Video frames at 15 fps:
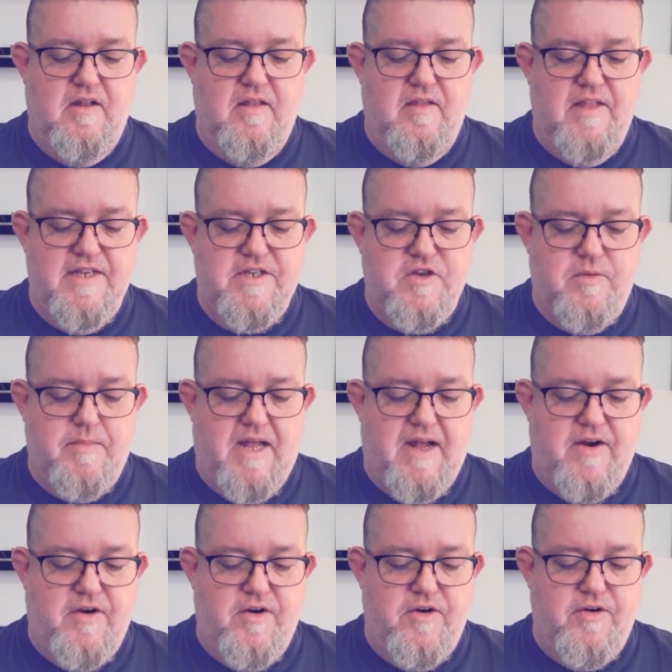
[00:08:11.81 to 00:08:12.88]
Little
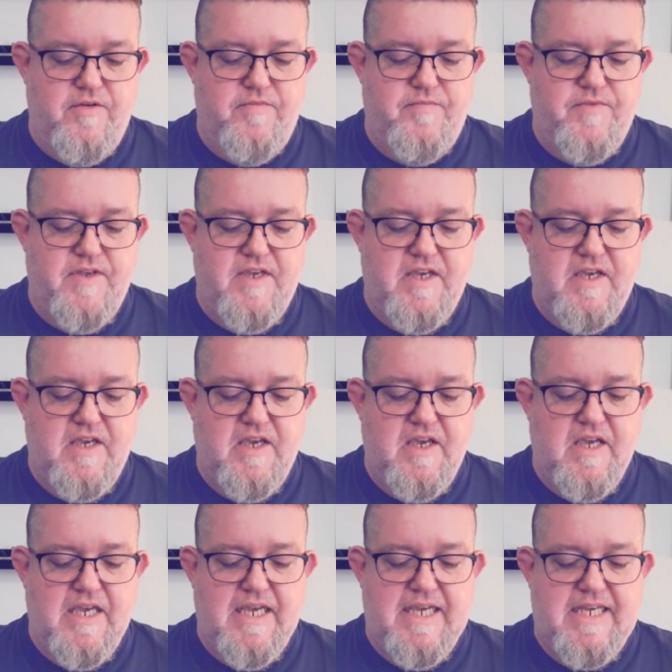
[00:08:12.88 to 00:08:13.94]
matter,
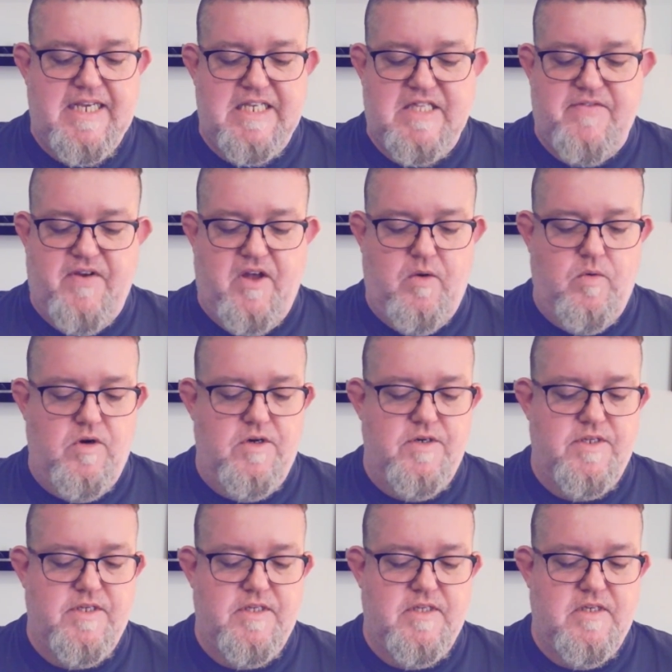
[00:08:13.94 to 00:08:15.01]
he's felt
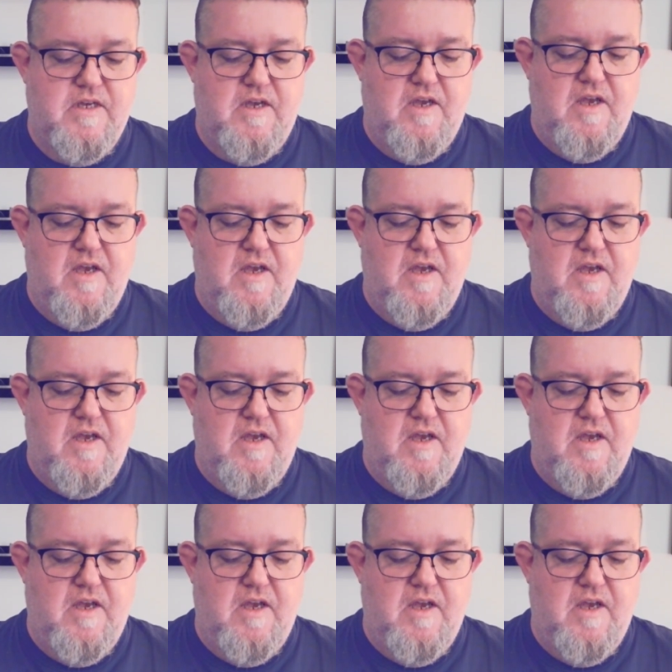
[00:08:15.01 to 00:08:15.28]
worse.